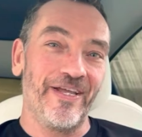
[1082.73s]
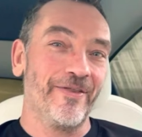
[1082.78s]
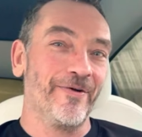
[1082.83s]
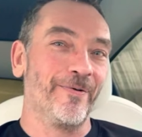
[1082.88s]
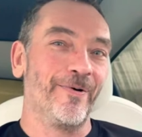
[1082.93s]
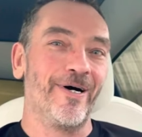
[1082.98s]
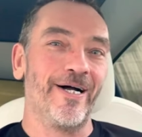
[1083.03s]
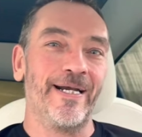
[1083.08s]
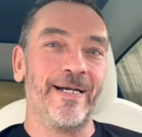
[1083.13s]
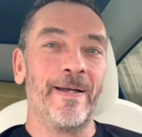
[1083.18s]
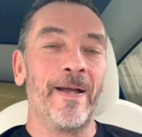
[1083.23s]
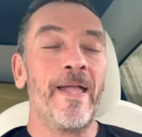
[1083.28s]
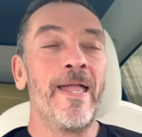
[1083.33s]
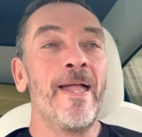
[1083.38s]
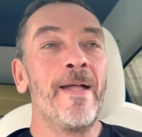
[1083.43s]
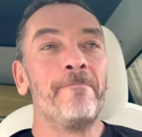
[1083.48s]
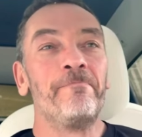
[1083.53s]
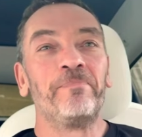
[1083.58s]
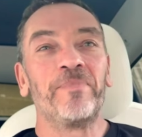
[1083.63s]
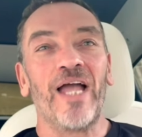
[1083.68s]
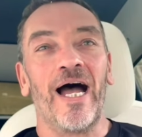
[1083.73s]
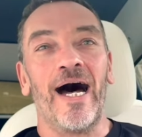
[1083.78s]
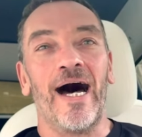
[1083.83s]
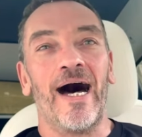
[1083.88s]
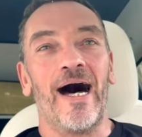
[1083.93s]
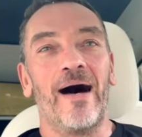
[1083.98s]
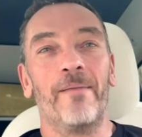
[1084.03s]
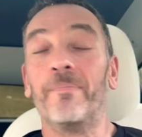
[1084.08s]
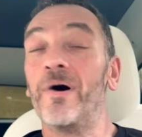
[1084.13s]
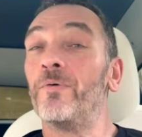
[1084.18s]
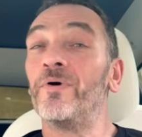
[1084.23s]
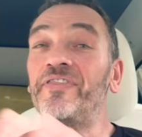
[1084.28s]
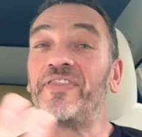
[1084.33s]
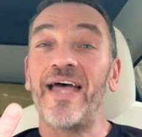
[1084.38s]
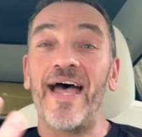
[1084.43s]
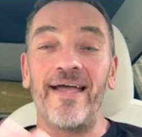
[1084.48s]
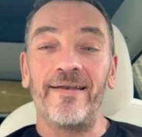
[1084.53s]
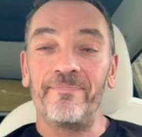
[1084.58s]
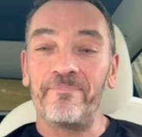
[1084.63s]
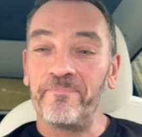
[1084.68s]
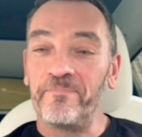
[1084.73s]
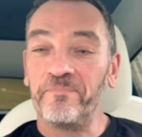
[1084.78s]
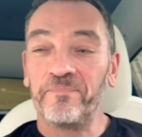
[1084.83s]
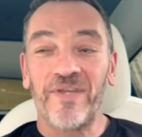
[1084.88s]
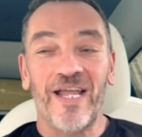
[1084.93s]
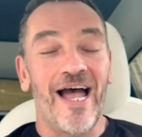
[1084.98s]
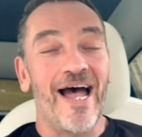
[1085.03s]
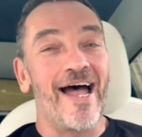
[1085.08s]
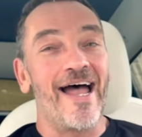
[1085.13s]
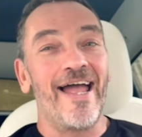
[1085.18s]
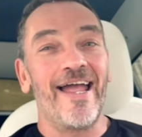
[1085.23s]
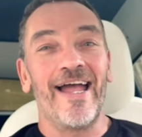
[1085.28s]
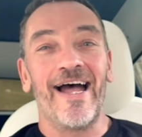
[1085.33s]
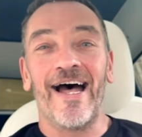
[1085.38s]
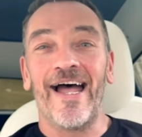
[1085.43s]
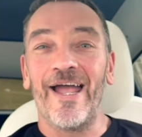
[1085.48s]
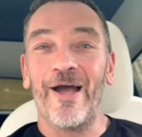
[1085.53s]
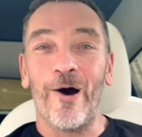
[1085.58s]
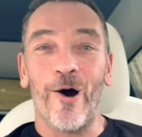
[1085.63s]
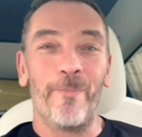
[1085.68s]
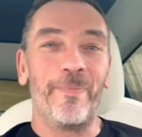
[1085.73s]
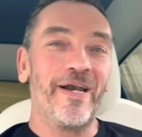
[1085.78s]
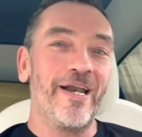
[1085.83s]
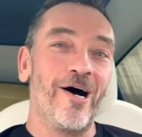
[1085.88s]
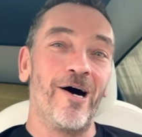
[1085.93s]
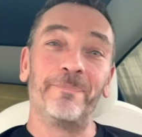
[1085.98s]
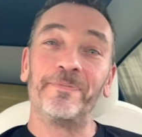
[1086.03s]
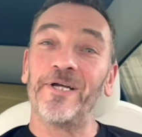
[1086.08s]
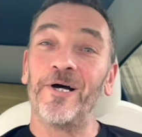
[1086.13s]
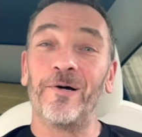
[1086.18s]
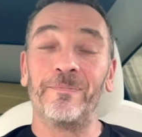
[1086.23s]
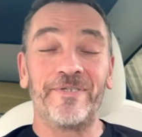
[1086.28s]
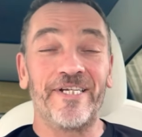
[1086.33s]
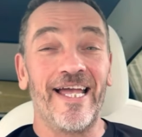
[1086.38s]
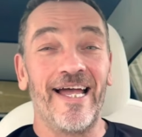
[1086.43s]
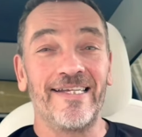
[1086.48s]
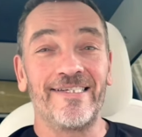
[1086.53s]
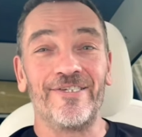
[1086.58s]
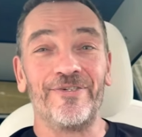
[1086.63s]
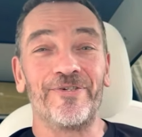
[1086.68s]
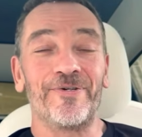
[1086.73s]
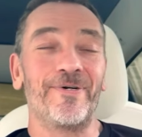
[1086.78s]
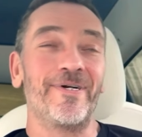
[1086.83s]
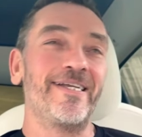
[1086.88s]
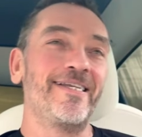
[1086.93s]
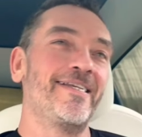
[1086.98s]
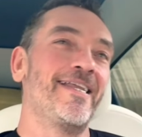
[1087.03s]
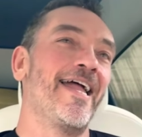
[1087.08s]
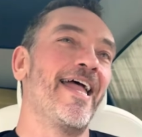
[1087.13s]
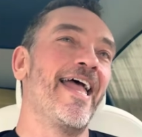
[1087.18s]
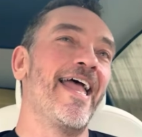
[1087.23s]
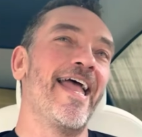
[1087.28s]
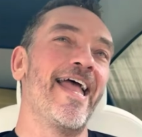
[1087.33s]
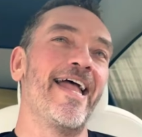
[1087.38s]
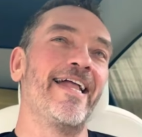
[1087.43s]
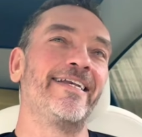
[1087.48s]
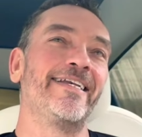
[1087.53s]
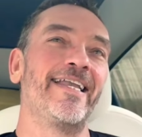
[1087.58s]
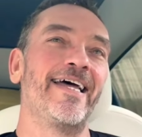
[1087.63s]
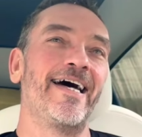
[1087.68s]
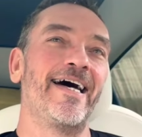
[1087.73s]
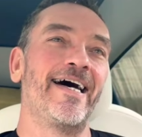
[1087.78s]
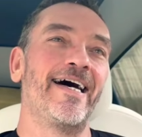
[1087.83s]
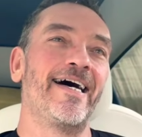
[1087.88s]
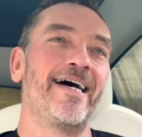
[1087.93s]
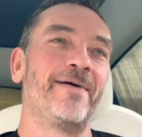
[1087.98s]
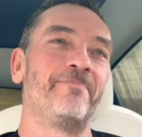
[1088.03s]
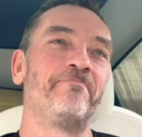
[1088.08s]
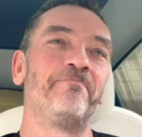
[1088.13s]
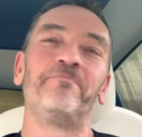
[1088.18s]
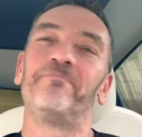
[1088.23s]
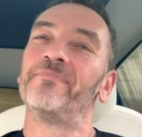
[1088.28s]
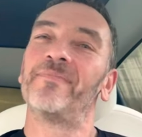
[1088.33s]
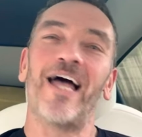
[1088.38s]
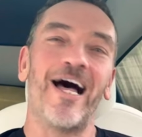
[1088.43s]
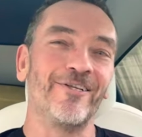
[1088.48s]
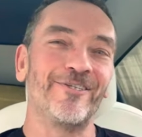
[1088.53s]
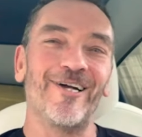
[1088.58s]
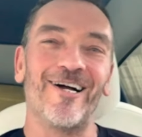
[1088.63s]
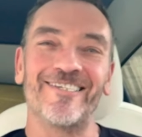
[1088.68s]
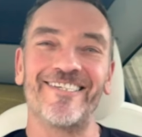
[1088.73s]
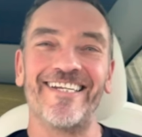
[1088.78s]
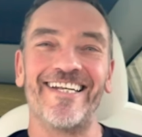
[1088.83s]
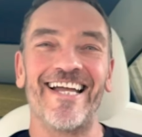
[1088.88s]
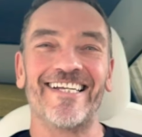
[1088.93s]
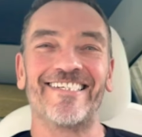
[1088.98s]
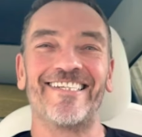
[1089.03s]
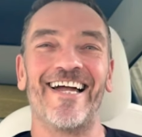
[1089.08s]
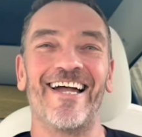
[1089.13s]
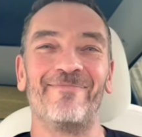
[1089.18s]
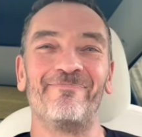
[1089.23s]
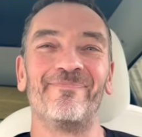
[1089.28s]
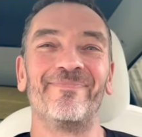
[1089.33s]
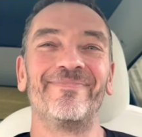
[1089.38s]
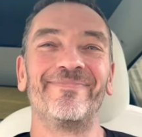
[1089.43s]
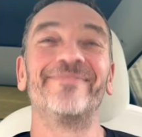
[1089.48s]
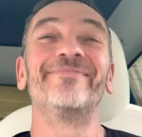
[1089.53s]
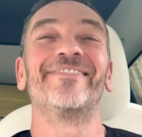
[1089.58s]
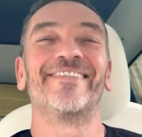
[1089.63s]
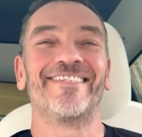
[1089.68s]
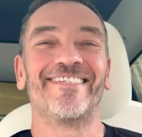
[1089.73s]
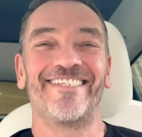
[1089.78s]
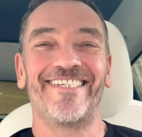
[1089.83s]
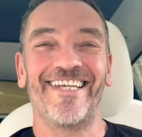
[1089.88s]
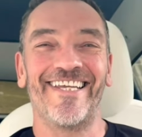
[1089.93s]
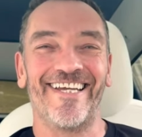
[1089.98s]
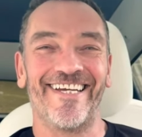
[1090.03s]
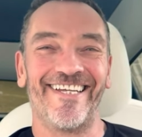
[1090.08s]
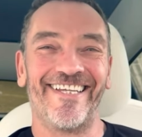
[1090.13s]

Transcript: one. But with that, I hope it helped. I hope you guys enjoyed, and I'll talk to you next time. See ya.